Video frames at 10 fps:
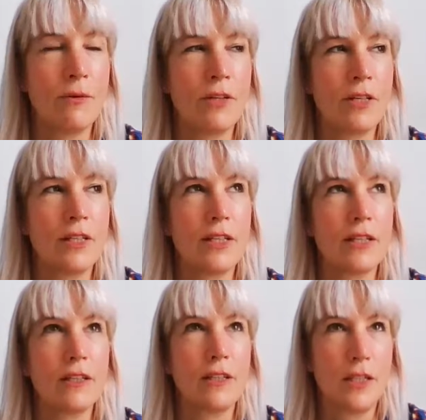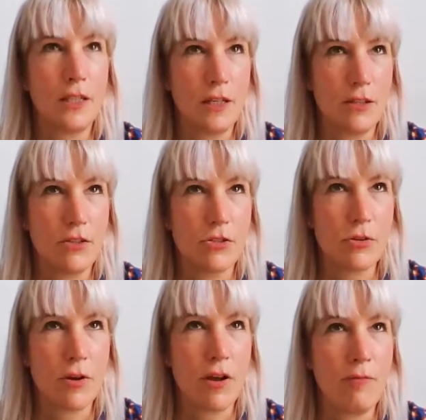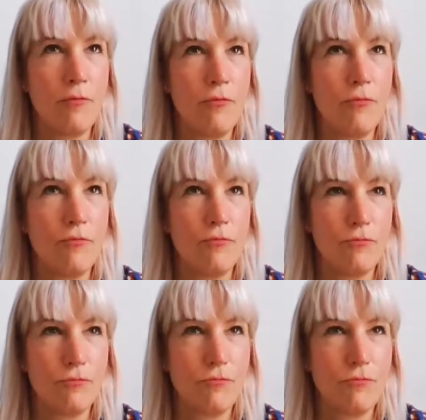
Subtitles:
like however you want to like describe